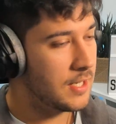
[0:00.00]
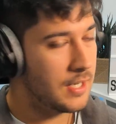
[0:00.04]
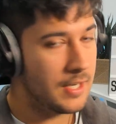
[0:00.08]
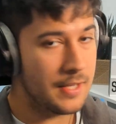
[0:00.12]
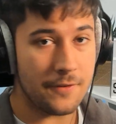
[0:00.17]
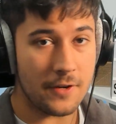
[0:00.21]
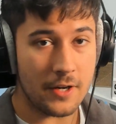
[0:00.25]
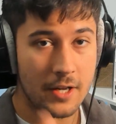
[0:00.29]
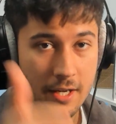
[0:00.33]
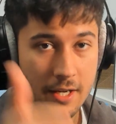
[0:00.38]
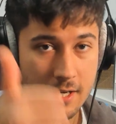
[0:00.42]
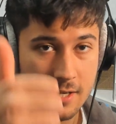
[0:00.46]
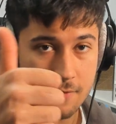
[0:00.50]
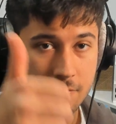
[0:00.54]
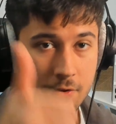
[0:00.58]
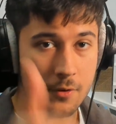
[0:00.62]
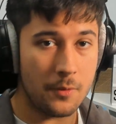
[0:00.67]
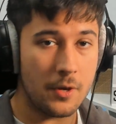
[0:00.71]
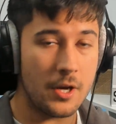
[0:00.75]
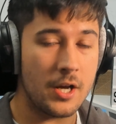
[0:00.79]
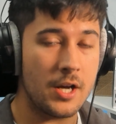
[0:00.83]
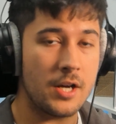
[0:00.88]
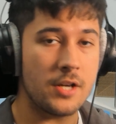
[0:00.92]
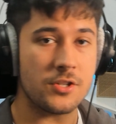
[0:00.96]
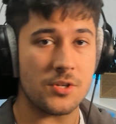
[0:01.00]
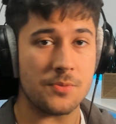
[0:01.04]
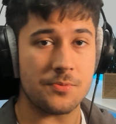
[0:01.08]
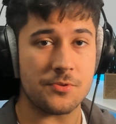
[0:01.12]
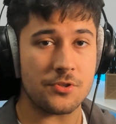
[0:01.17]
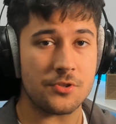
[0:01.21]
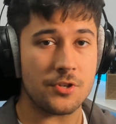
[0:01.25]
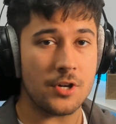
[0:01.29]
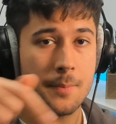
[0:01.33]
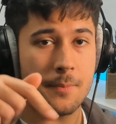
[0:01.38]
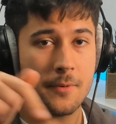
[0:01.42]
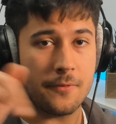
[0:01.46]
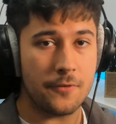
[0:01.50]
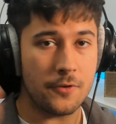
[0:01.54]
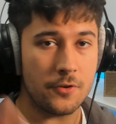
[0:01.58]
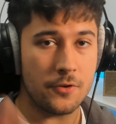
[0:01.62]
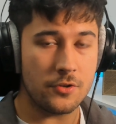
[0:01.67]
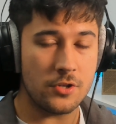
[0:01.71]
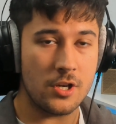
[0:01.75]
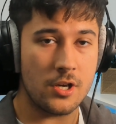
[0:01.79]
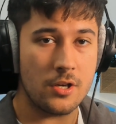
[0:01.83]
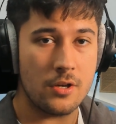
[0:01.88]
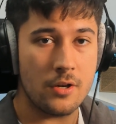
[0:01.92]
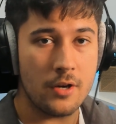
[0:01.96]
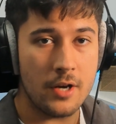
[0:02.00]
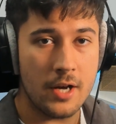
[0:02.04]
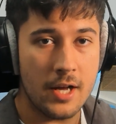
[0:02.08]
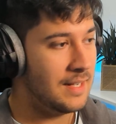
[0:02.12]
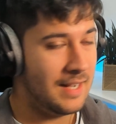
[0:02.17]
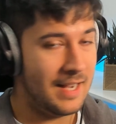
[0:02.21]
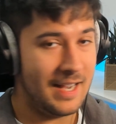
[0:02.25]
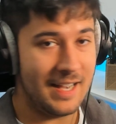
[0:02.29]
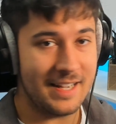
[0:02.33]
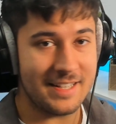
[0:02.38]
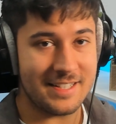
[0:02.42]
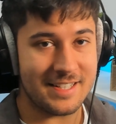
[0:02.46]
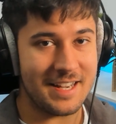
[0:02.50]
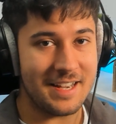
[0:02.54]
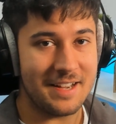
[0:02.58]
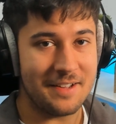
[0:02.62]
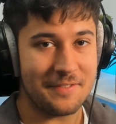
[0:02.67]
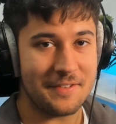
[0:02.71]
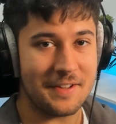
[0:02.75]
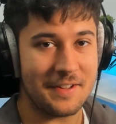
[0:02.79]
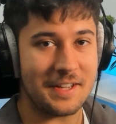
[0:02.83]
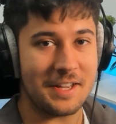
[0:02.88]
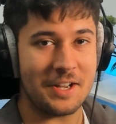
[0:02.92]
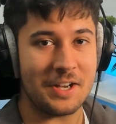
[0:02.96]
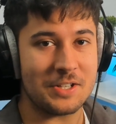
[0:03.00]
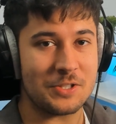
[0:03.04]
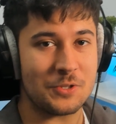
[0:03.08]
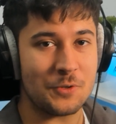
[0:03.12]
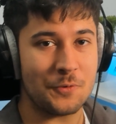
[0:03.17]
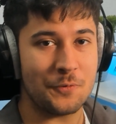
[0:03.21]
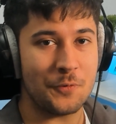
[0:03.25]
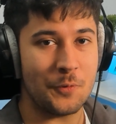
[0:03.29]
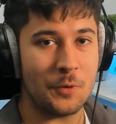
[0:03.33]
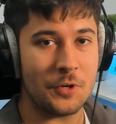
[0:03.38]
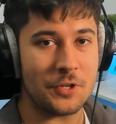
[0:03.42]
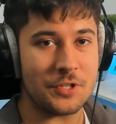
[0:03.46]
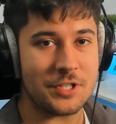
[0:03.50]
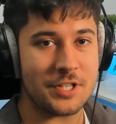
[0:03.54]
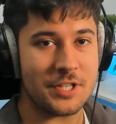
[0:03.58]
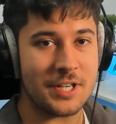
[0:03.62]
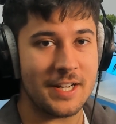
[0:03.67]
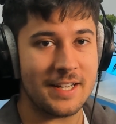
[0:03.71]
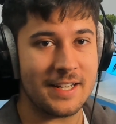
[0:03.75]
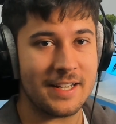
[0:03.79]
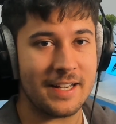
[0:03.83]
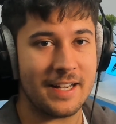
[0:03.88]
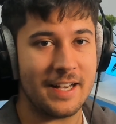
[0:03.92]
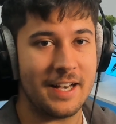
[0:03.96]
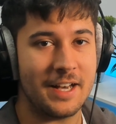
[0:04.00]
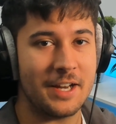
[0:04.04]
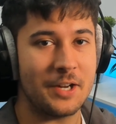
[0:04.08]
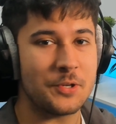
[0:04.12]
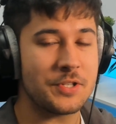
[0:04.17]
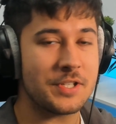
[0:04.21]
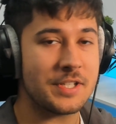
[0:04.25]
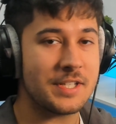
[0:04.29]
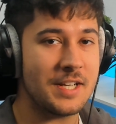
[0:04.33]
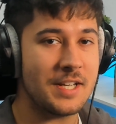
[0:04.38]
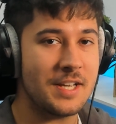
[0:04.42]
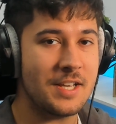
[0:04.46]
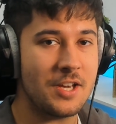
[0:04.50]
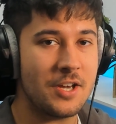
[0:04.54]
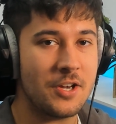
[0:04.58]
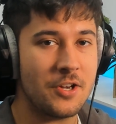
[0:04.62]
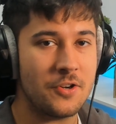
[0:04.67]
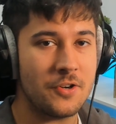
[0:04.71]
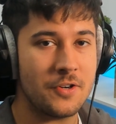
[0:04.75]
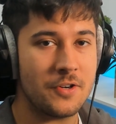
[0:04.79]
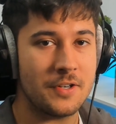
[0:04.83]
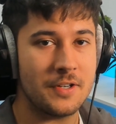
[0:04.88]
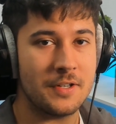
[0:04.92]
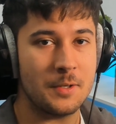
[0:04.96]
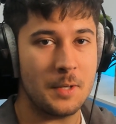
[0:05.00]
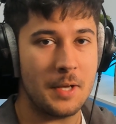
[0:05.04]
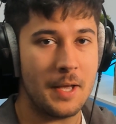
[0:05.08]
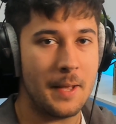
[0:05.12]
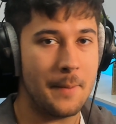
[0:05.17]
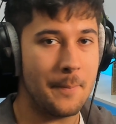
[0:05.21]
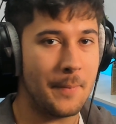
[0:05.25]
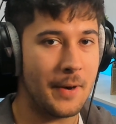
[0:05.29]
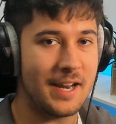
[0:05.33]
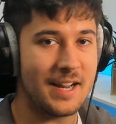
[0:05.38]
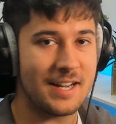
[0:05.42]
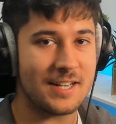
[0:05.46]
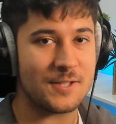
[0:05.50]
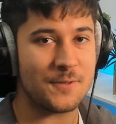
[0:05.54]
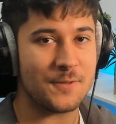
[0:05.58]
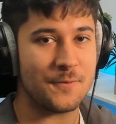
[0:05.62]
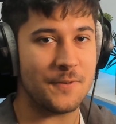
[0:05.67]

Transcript: Leave a like if you are, subscribe if you're new. And yeah, thank you guys all for watching, and I'll see you in my next